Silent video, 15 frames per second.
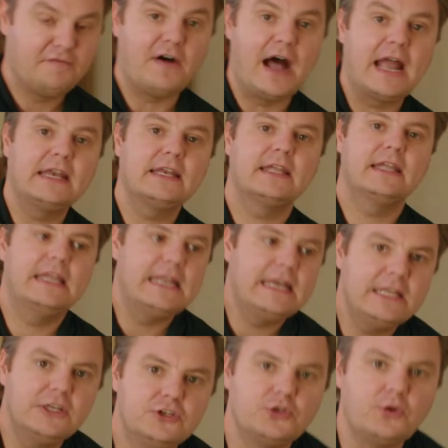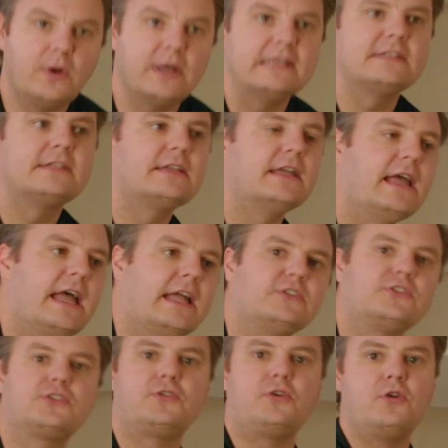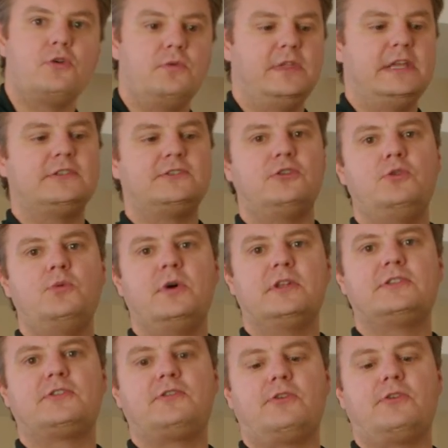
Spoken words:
Find any joist and screw these 2 wood